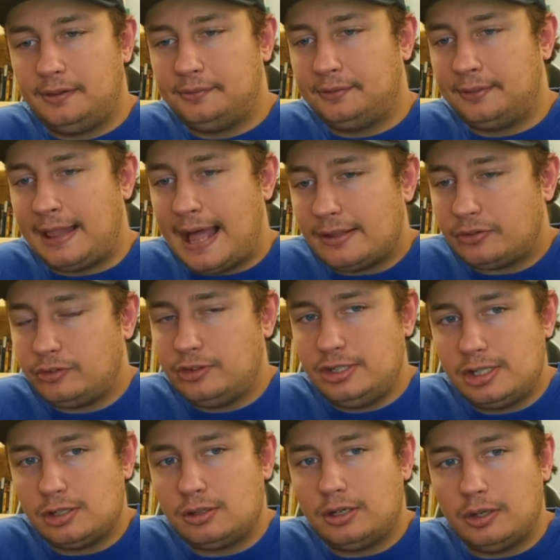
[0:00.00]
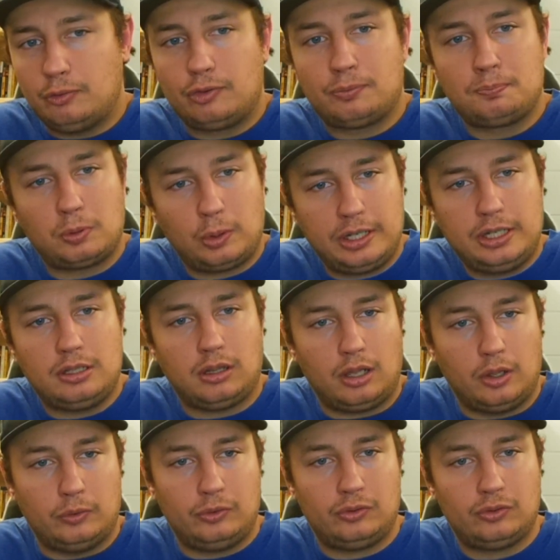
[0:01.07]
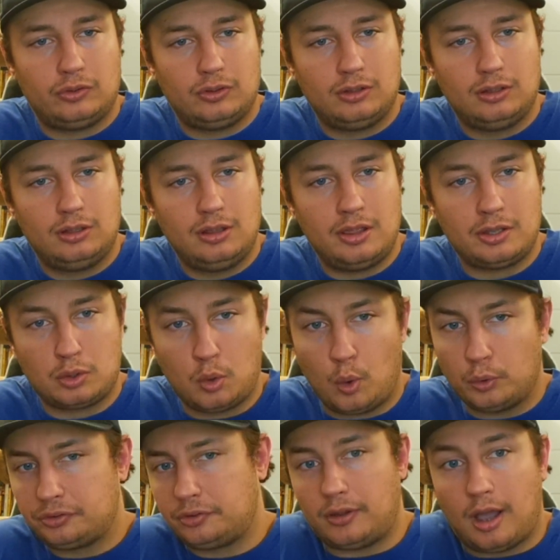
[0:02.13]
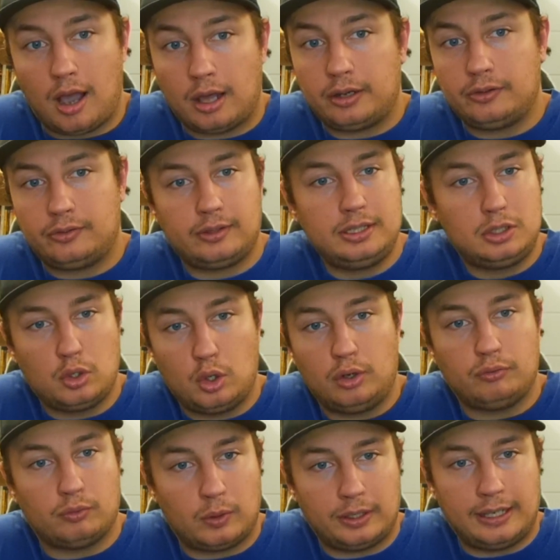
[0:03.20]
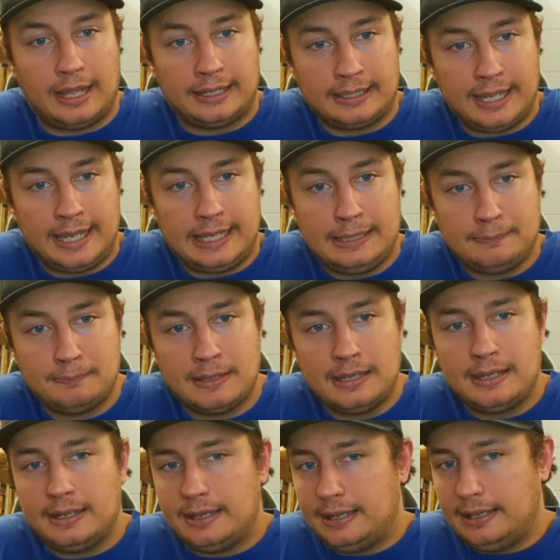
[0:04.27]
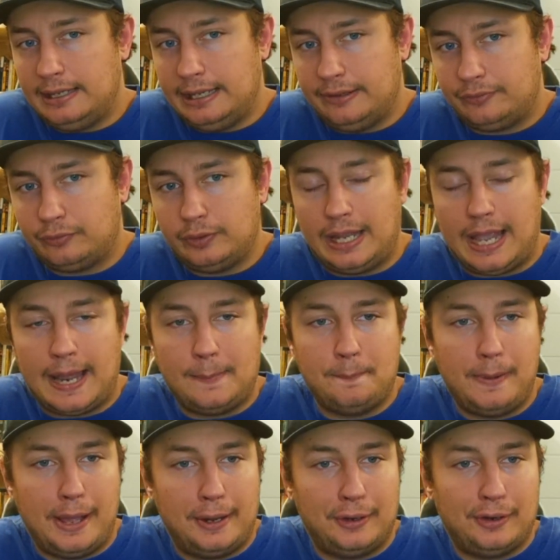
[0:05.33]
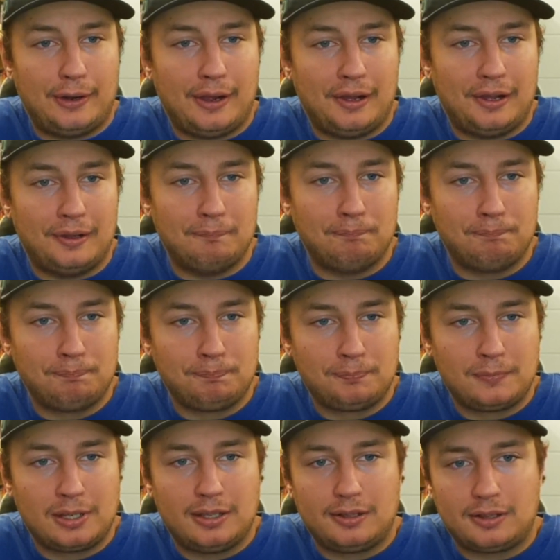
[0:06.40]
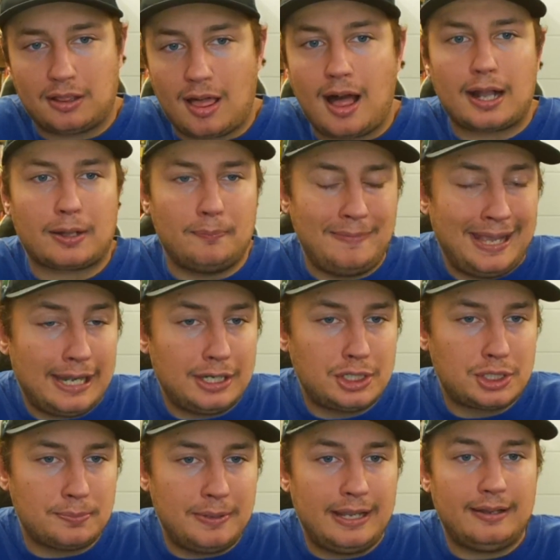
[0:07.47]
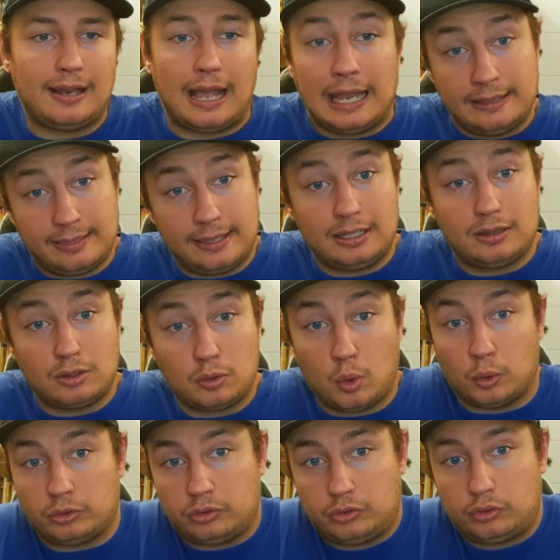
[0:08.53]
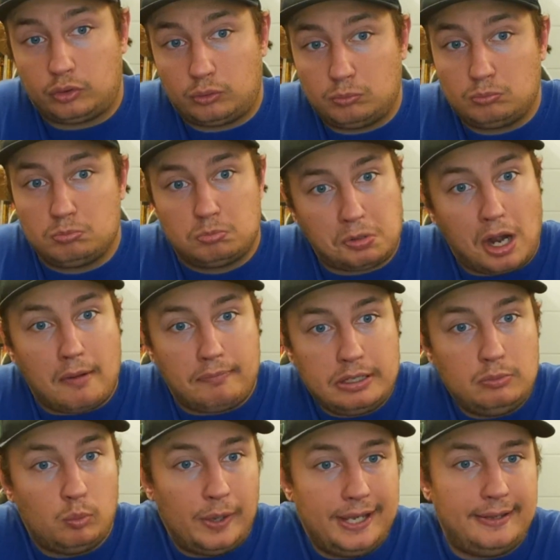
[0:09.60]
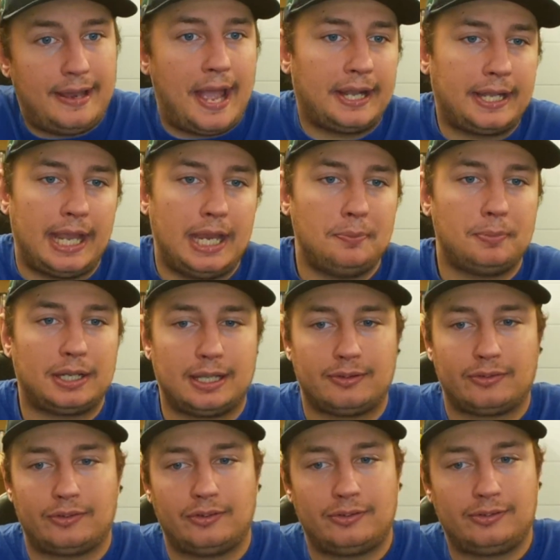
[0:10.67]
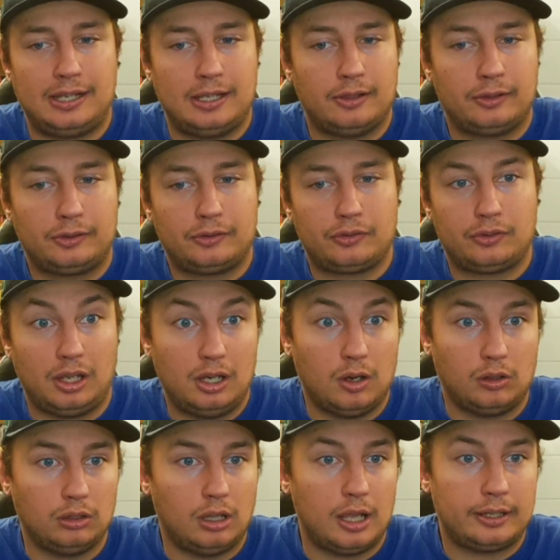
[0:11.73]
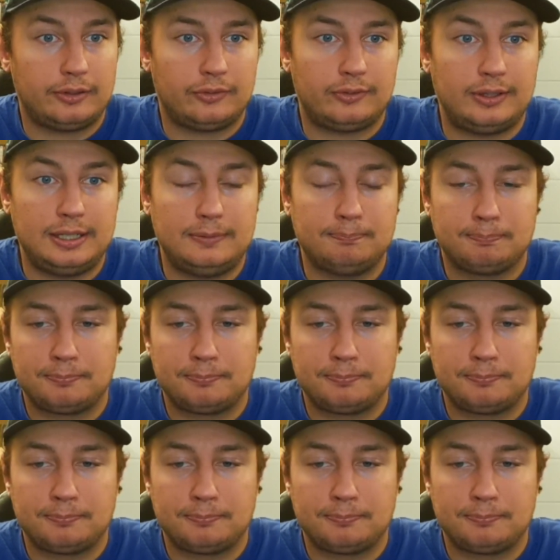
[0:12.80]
Last year, it was pretty close. The Colts honestly could have won that game if we had better clock management. I think the Colts probably win that game against the Steelers, in all honesty.